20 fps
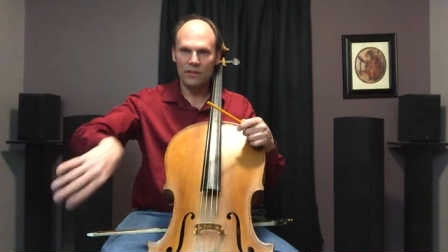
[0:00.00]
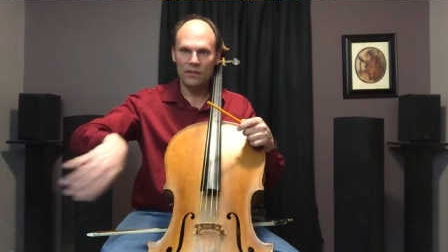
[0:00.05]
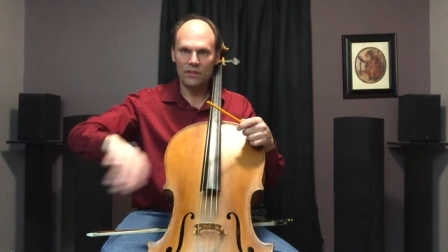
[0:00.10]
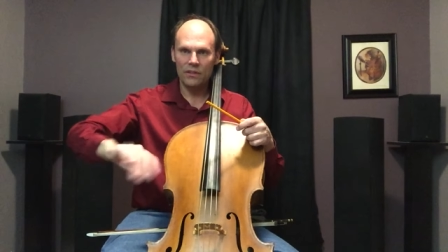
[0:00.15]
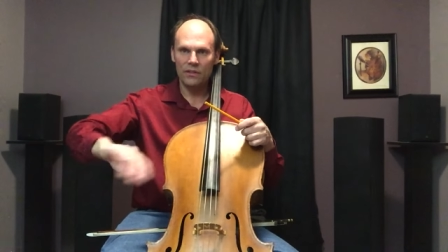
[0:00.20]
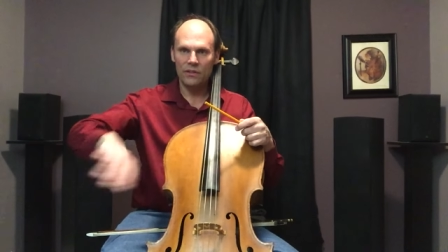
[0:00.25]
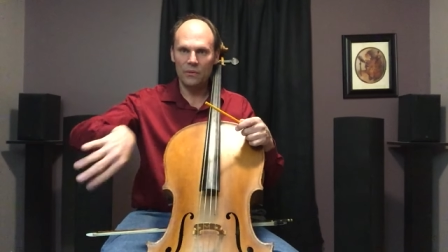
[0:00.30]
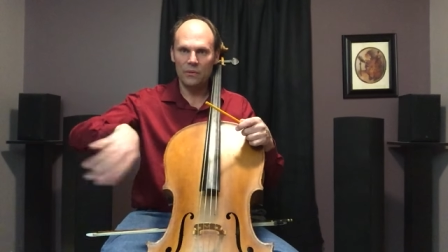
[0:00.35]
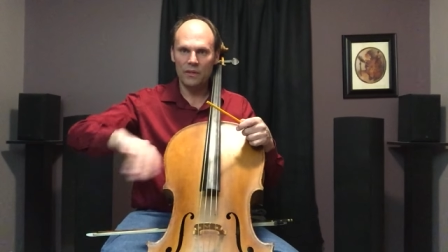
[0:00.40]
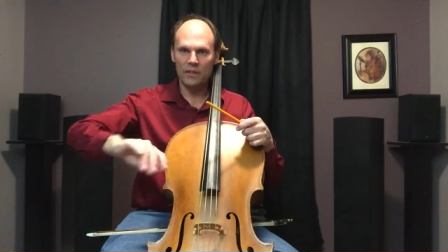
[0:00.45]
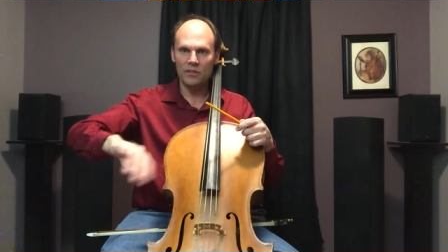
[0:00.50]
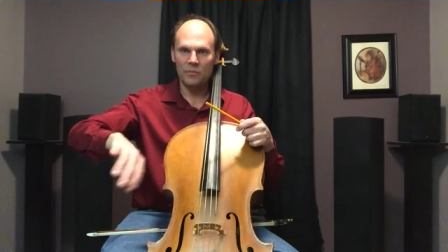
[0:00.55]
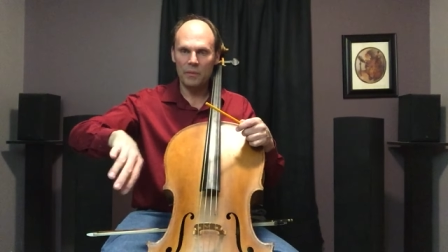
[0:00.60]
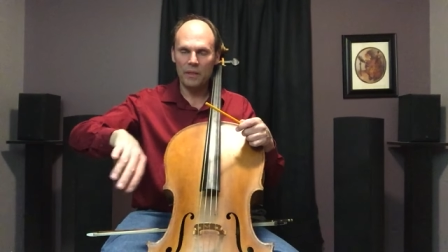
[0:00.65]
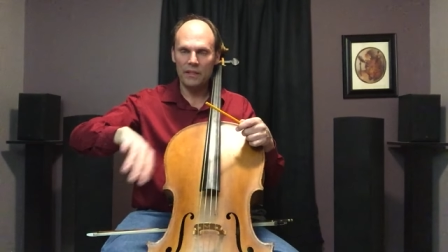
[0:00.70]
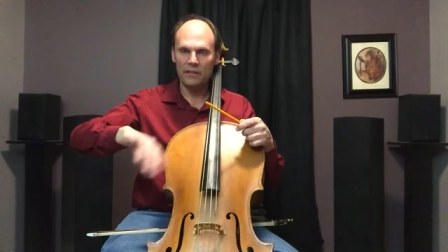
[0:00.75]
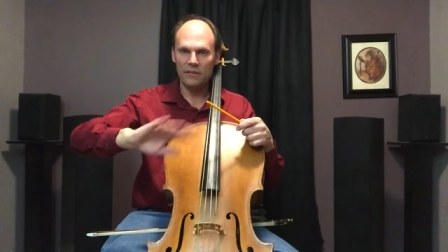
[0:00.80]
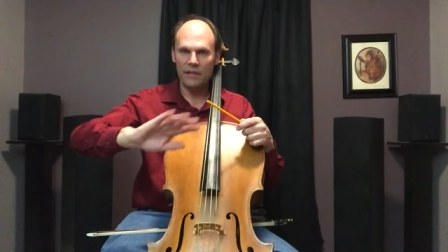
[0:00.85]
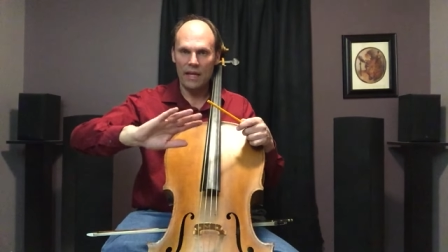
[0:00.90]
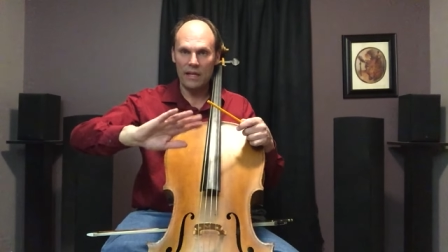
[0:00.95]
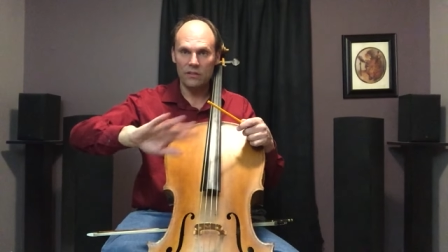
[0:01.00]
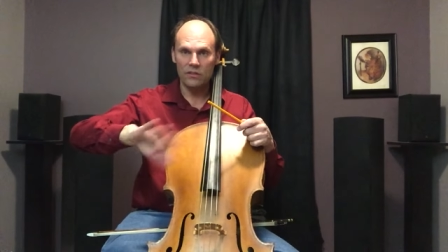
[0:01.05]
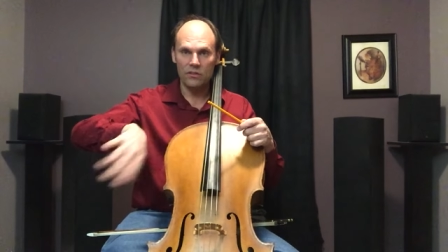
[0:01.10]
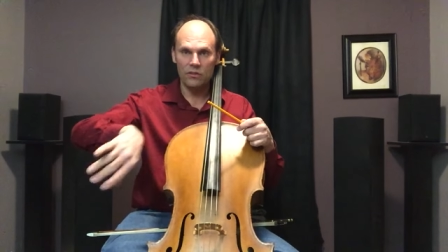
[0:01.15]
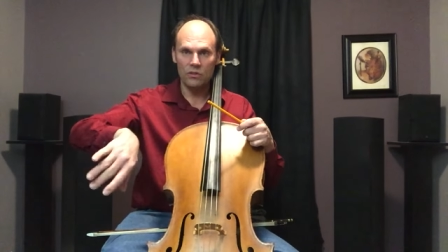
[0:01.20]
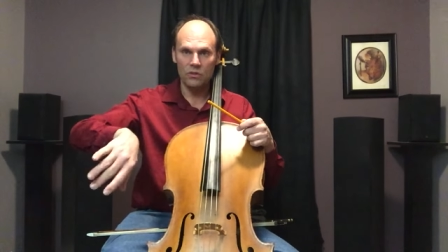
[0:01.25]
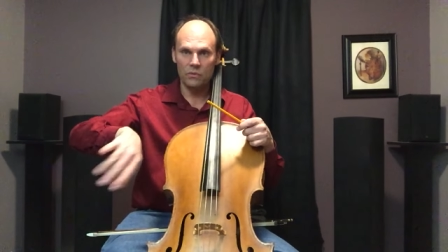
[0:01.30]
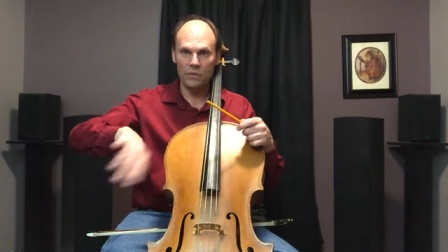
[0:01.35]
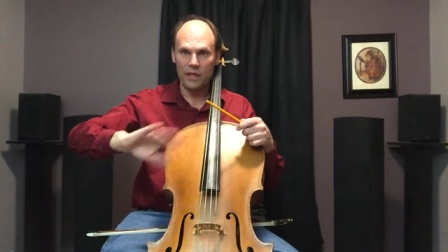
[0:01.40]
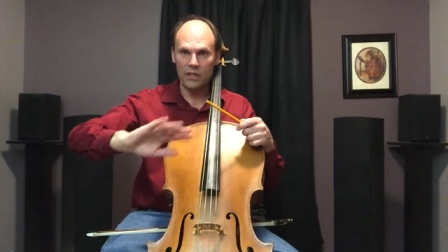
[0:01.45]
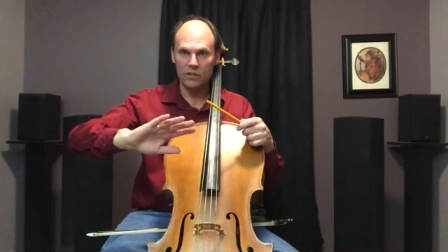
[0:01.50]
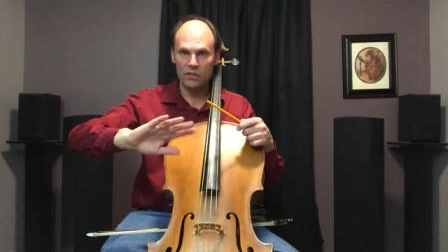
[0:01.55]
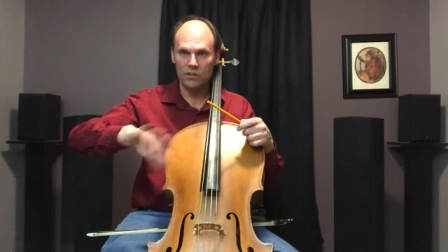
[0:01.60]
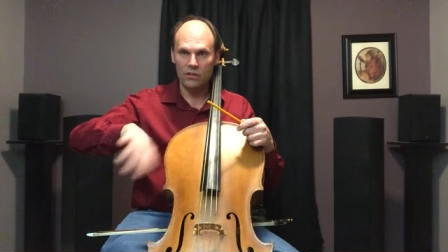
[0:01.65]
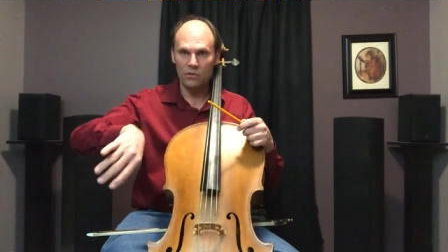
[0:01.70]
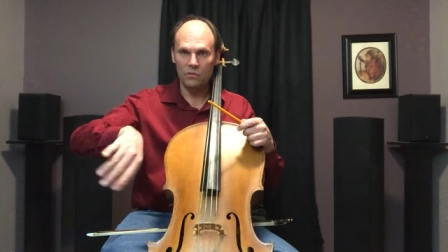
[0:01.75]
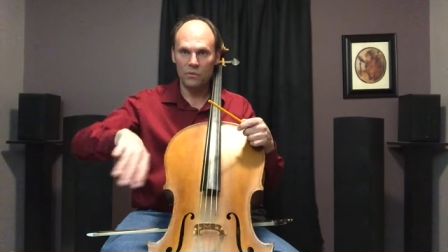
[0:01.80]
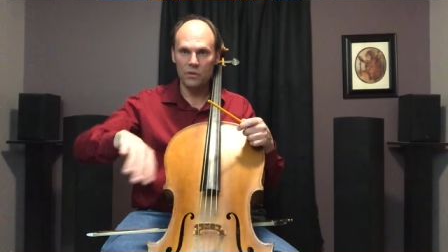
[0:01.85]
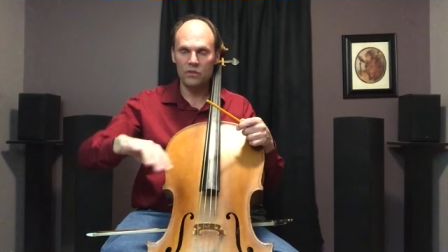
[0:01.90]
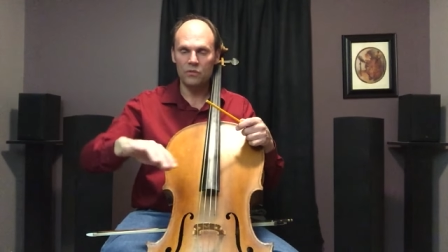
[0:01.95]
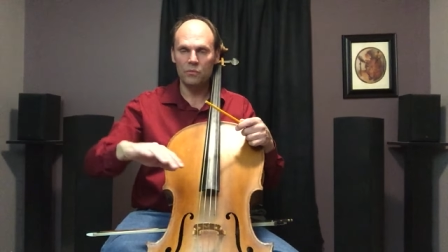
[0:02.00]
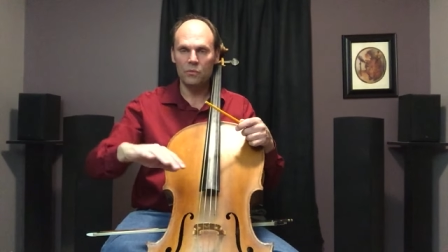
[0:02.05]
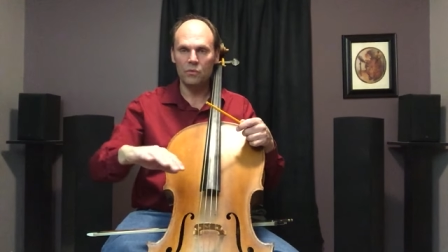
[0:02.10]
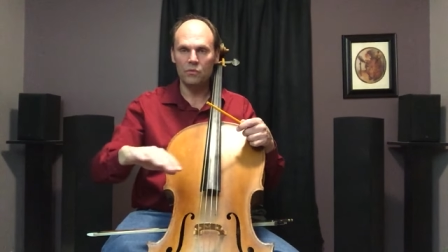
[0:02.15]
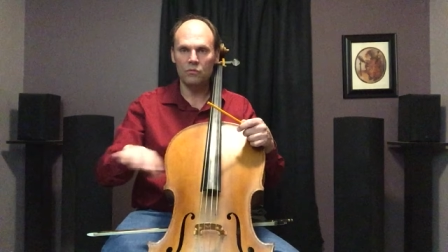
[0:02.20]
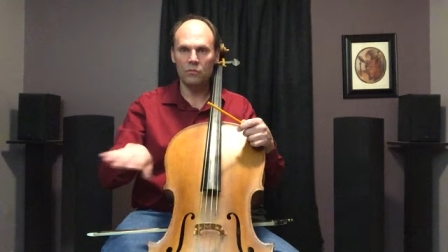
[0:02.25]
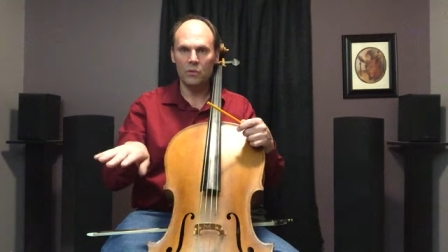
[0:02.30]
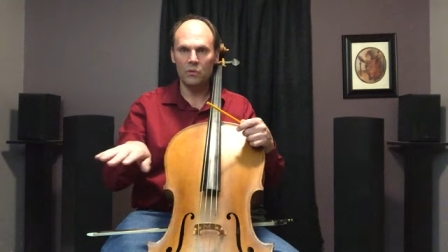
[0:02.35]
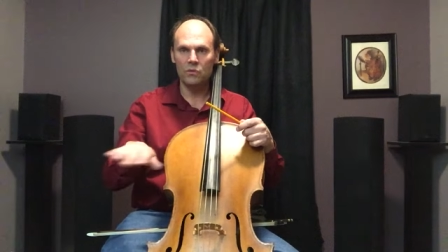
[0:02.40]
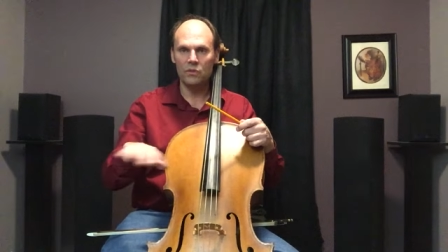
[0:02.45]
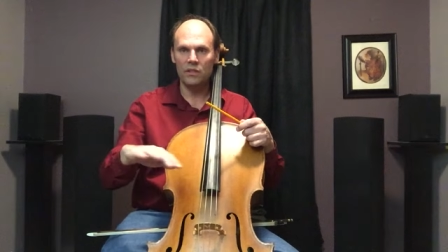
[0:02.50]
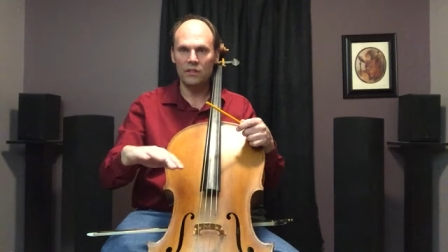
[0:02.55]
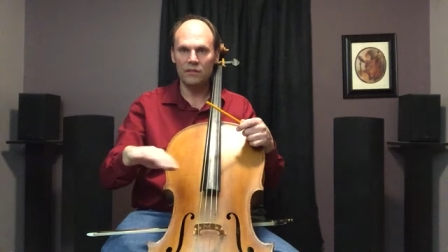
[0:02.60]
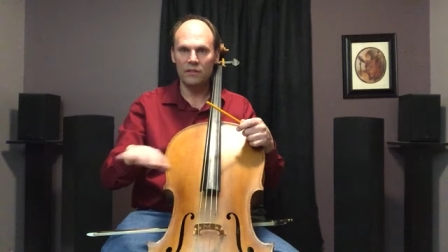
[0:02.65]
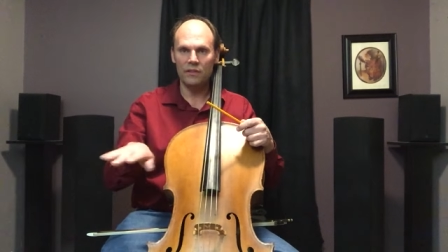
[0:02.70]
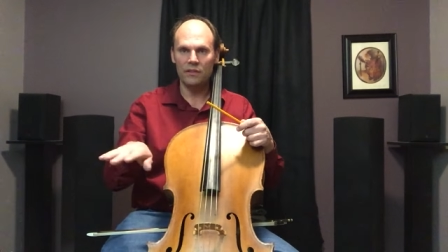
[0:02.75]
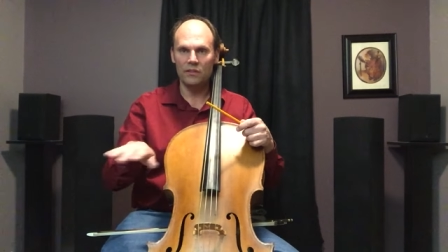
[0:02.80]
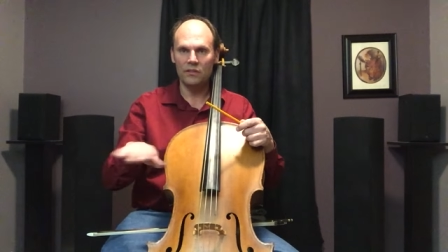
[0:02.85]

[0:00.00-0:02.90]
to do this because that's the direction the wrist moves most easily.